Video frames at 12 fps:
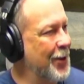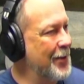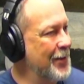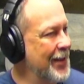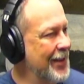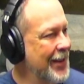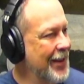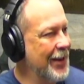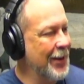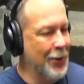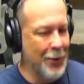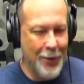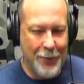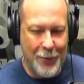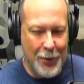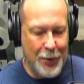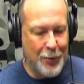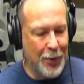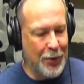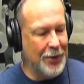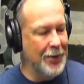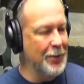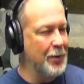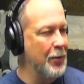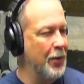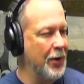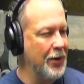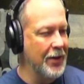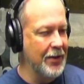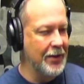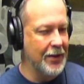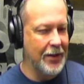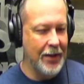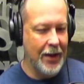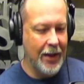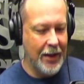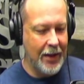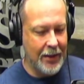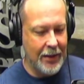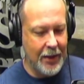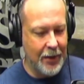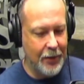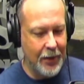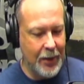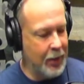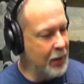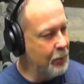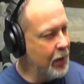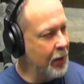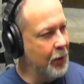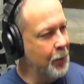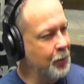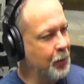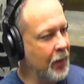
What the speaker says: I mean, you're the first person to be a part of this, and I can't think of anybody better.